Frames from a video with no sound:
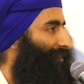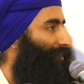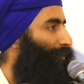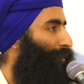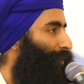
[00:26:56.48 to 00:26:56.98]

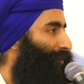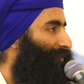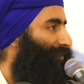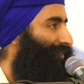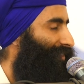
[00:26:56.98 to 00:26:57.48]
Whoa.
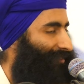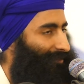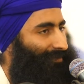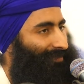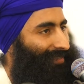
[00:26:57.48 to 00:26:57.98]

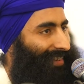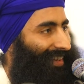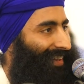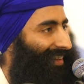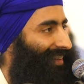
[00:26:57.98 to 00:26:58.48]

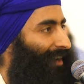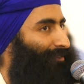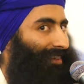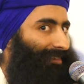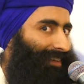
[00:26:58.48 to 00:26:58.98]
Have to give the